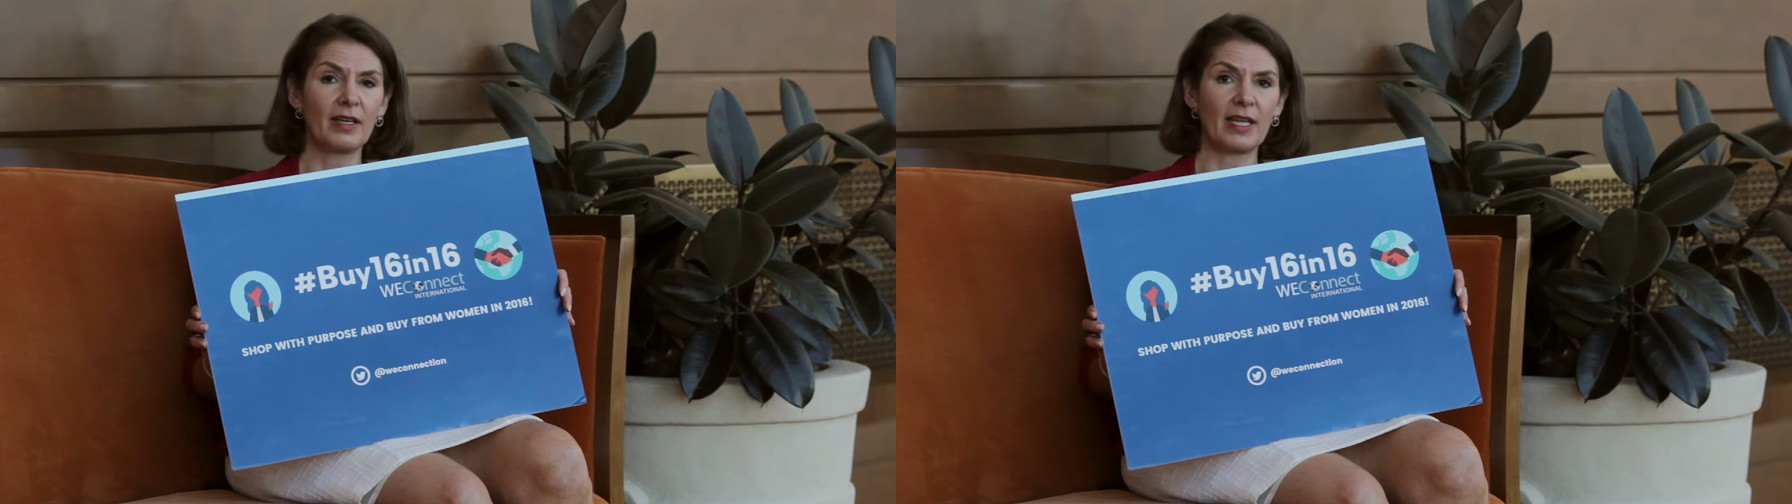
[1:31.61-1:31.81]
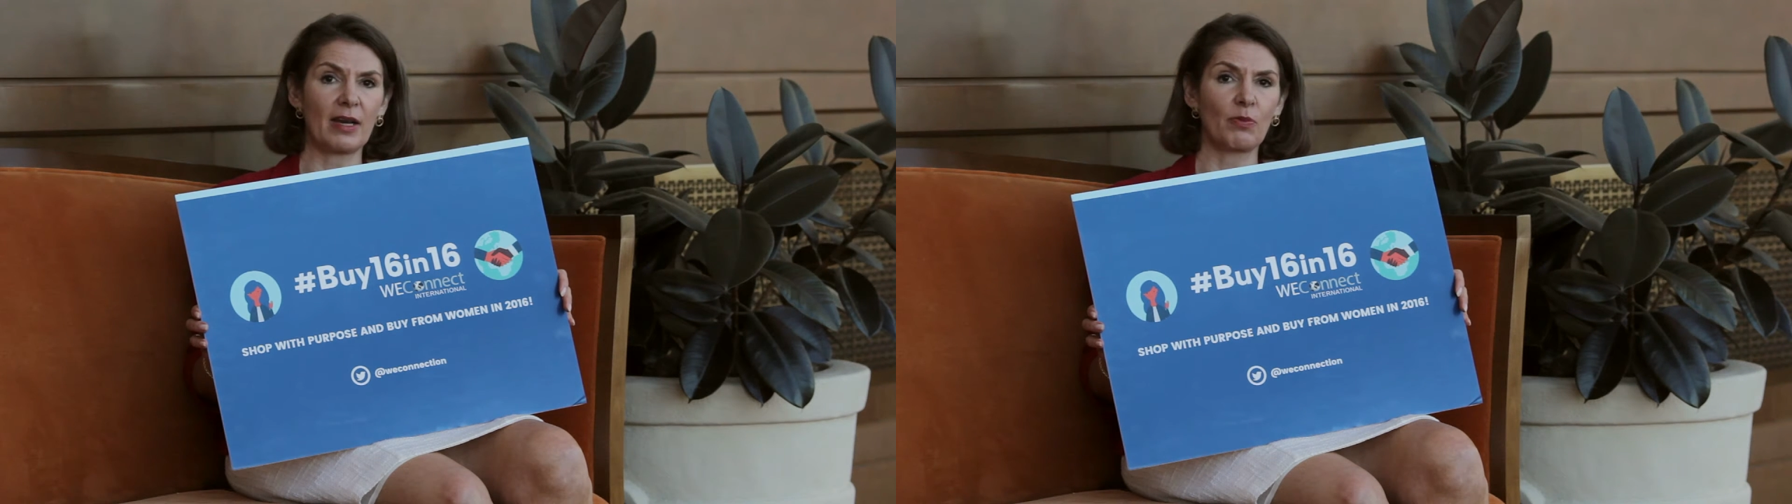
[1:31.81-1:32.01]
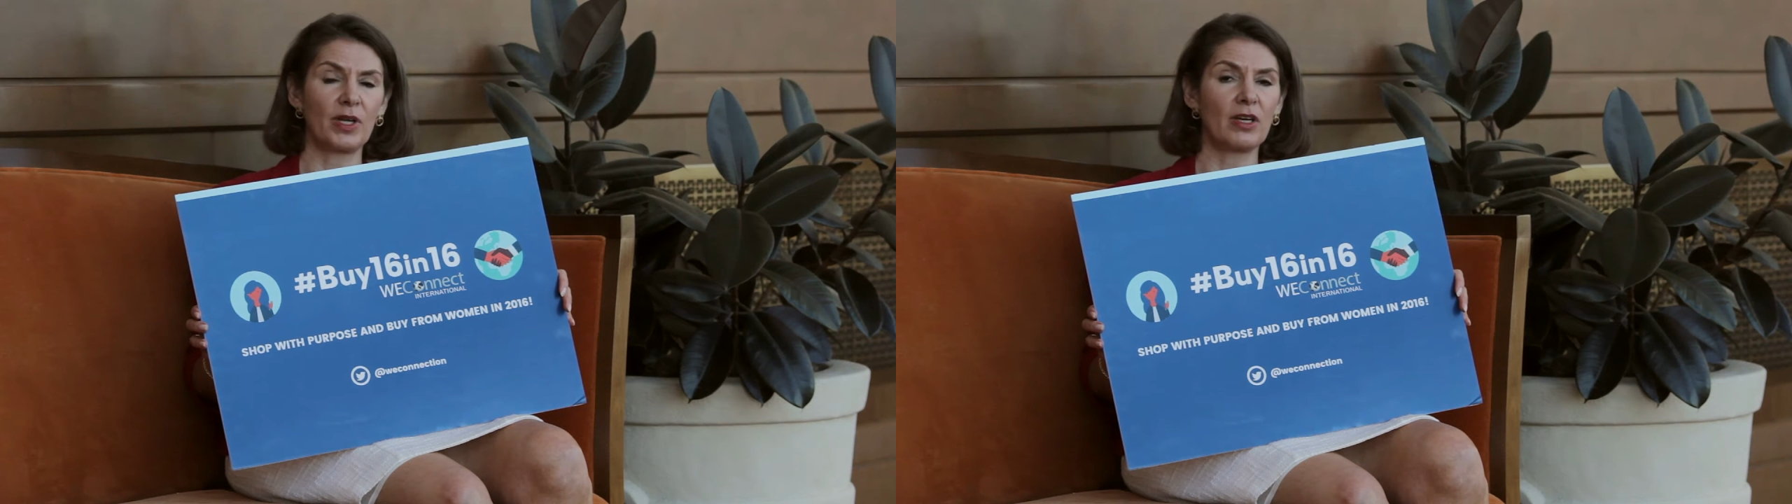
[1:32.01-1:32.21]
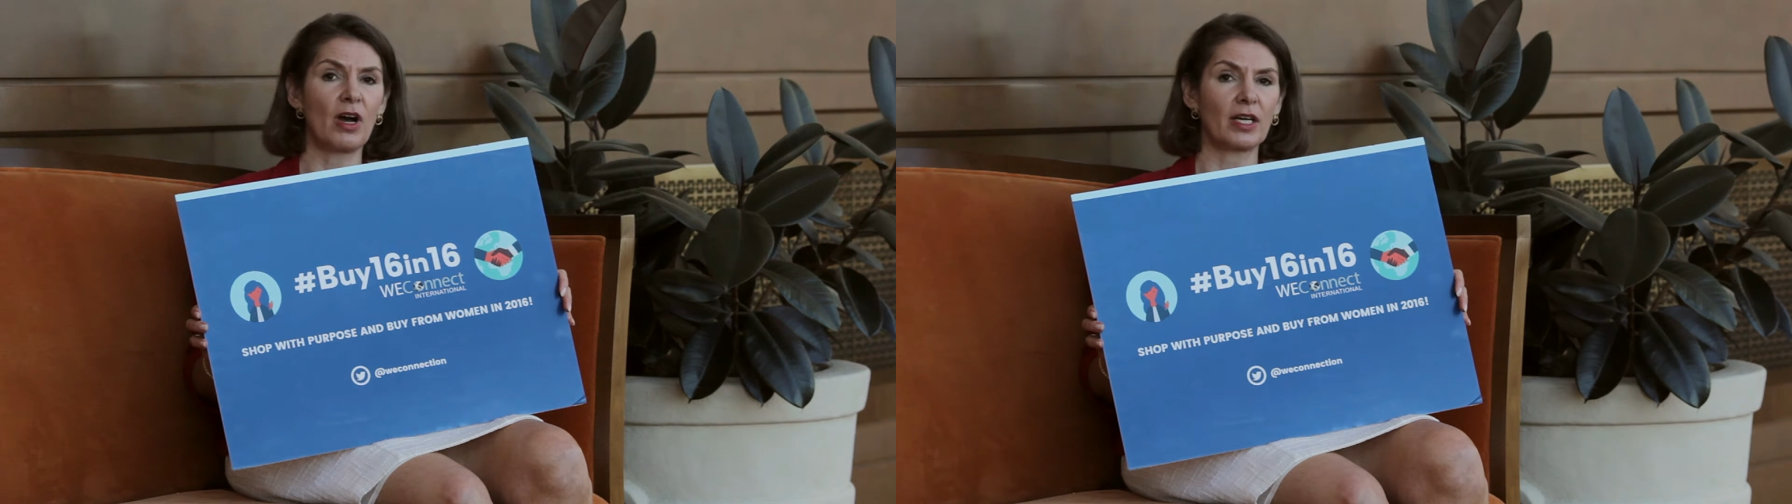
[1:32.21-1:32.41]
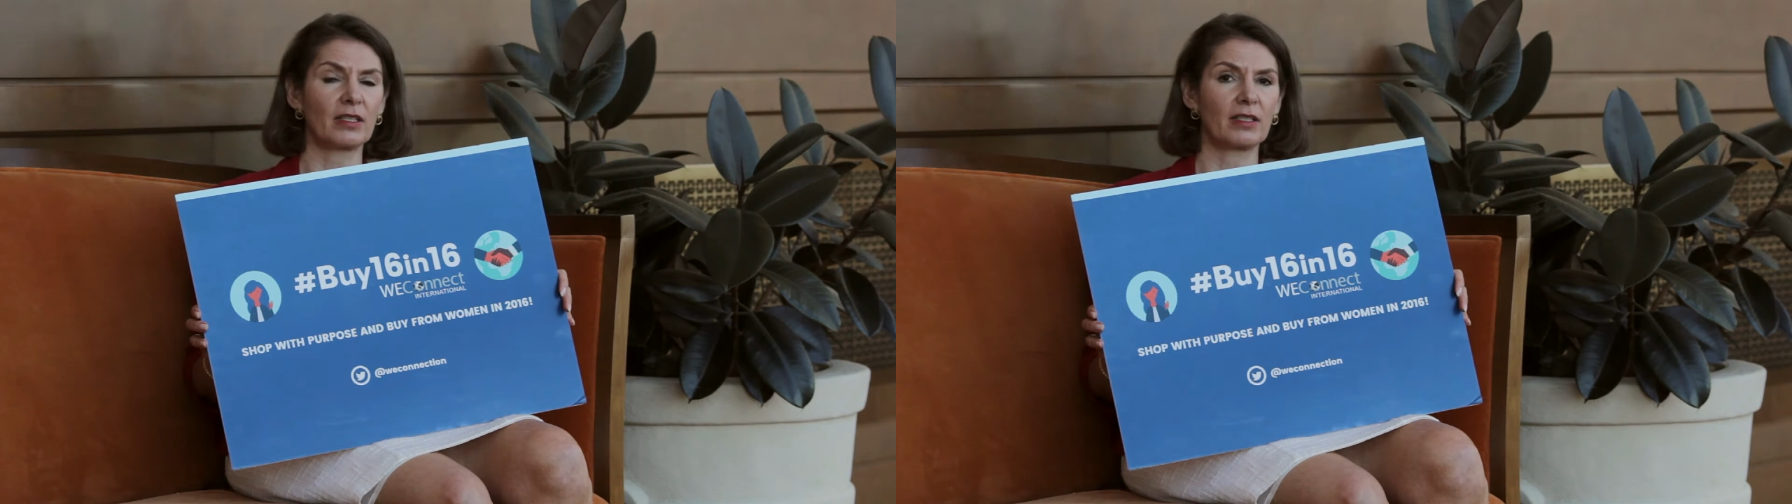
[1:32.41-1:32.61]
that we
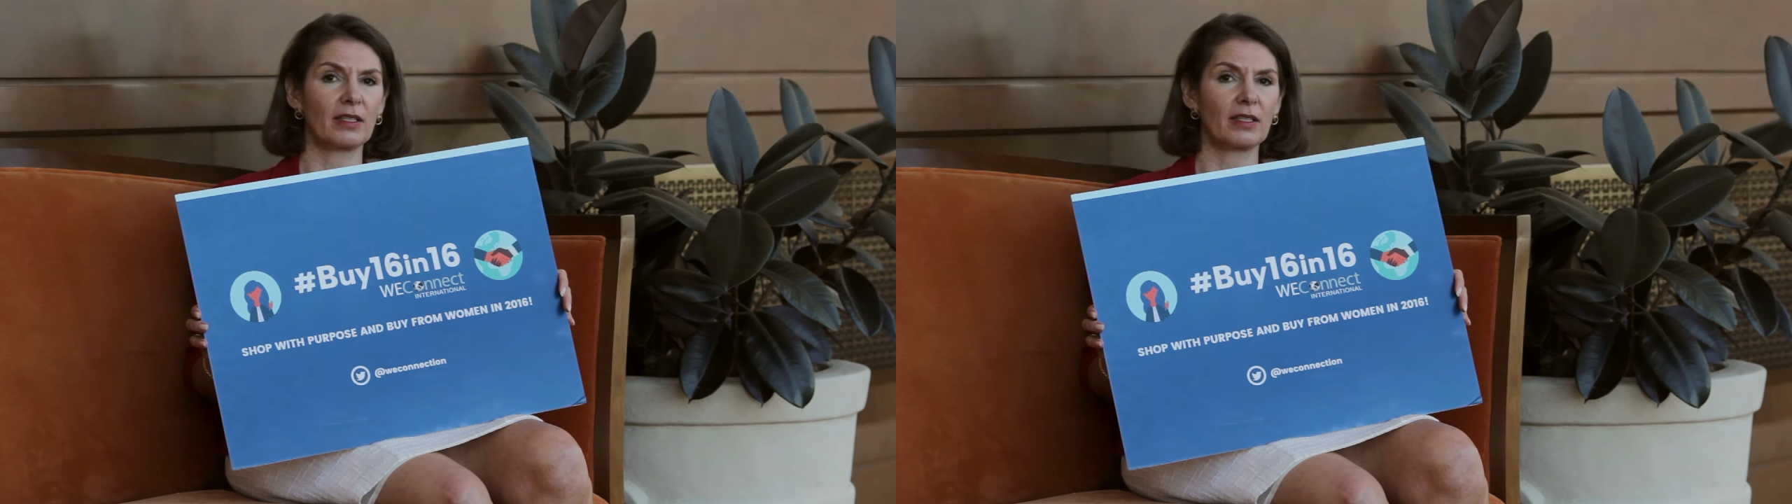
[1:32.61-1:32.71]
not